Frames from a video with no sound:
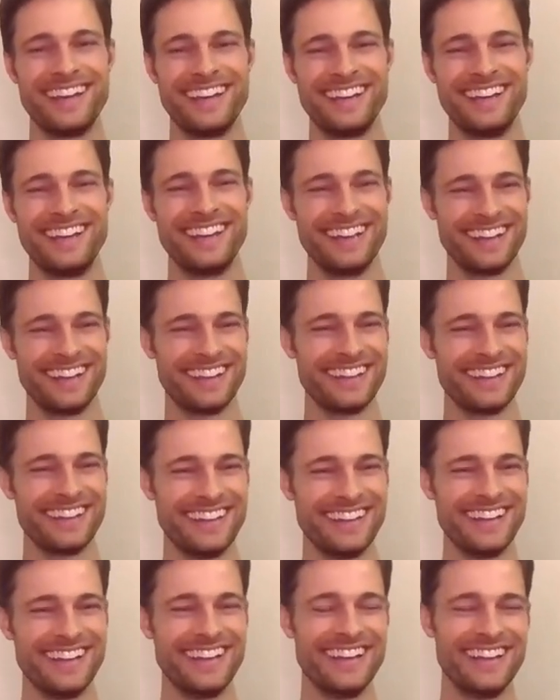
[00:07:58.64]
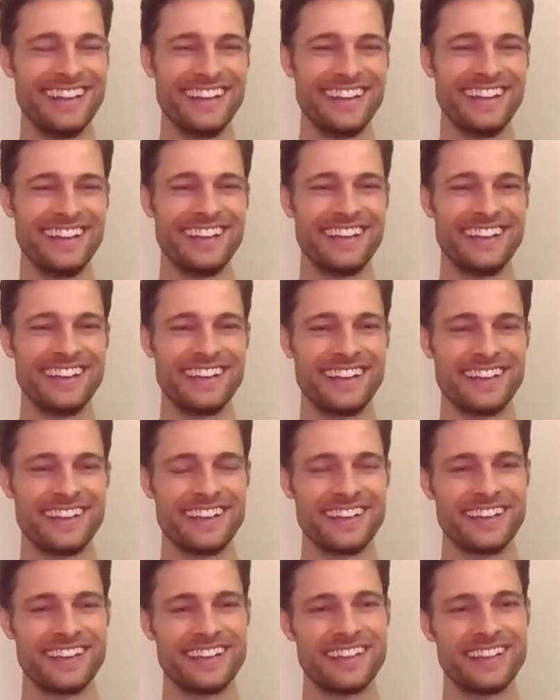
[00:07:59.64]

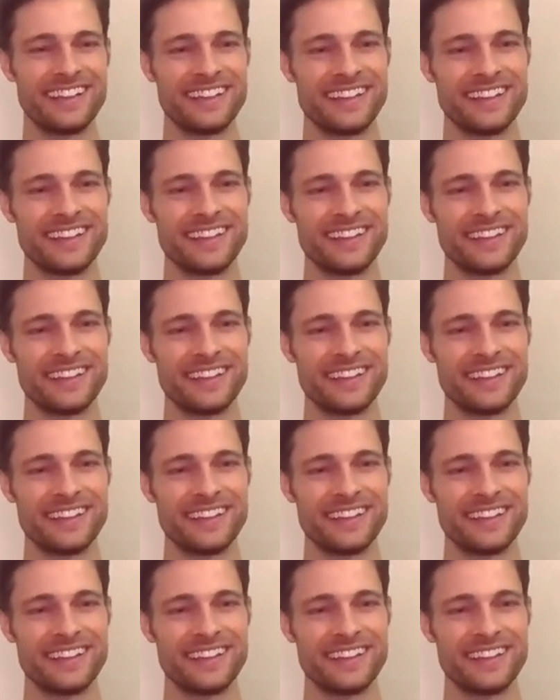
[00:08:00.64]
The person shown says nothing.